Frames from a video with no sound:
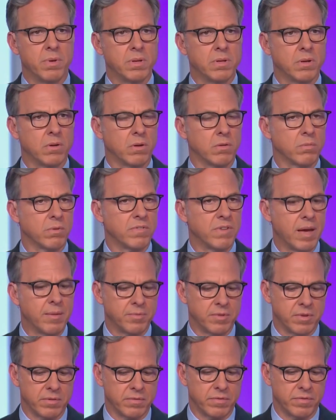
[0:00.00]
been at all
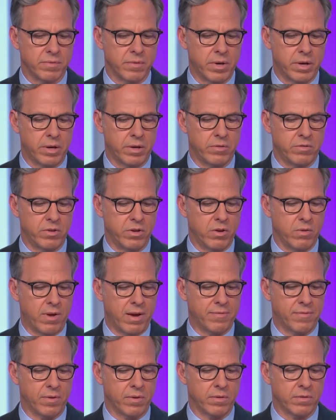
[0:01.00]
receptive to
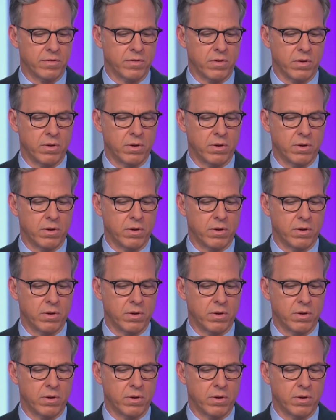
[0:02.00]
your efforts?